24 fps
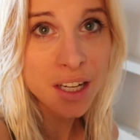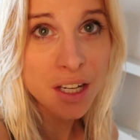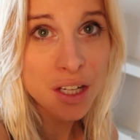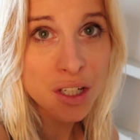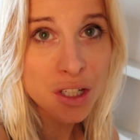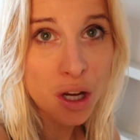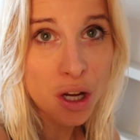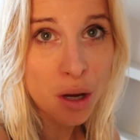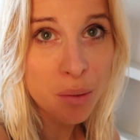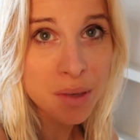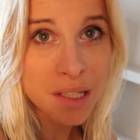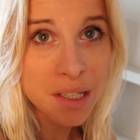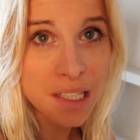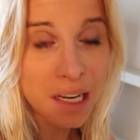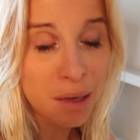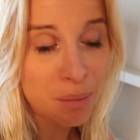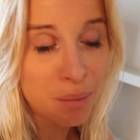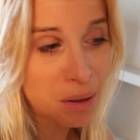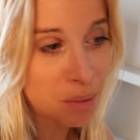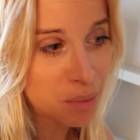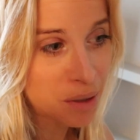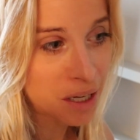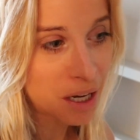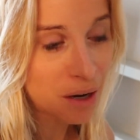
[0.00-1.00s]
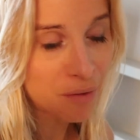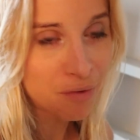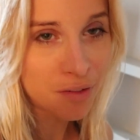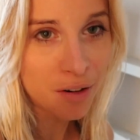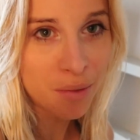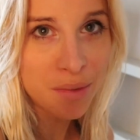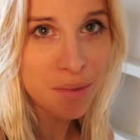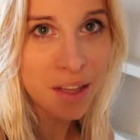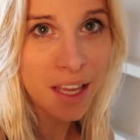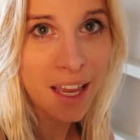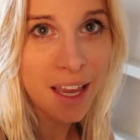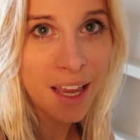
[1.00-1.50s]
Tom is gonna pick me up
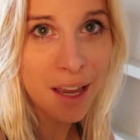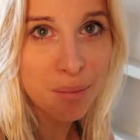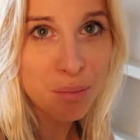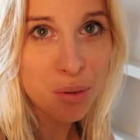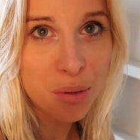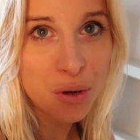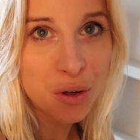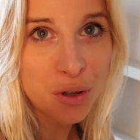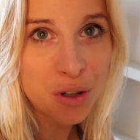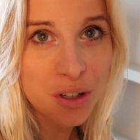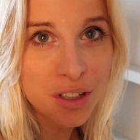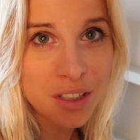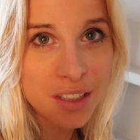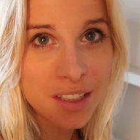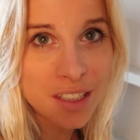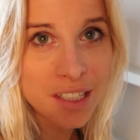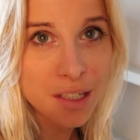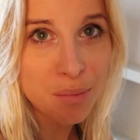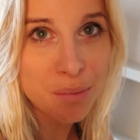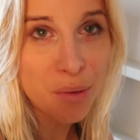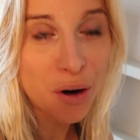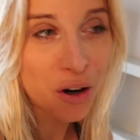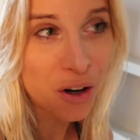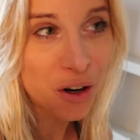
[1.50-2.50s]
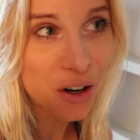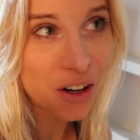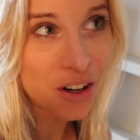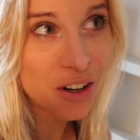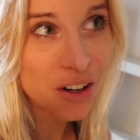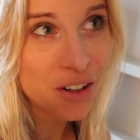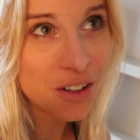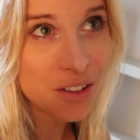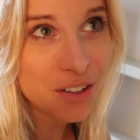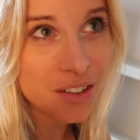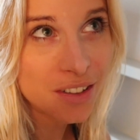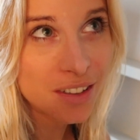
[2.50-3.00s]
from the airport
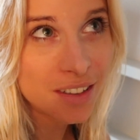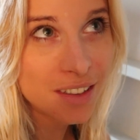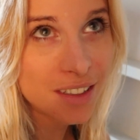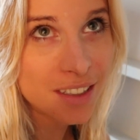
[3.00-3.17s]
tomorrow